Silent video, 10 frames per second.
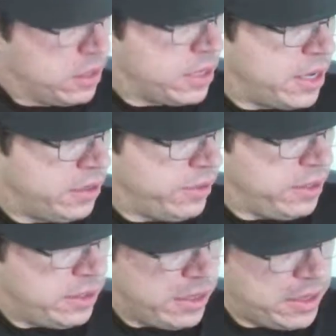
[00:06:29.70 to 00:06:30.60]
Now
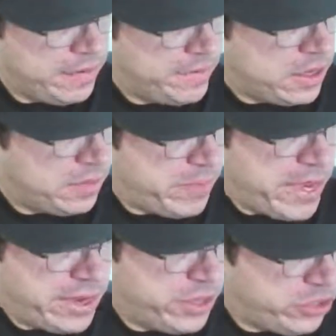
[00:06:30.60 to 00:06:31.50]
that I've got the
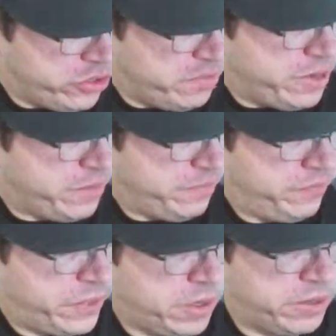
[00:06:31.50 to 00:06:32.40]
package open, I'm
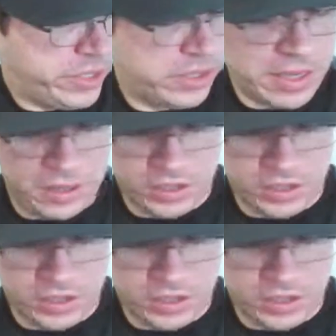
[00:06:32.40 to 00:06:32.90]
going to set that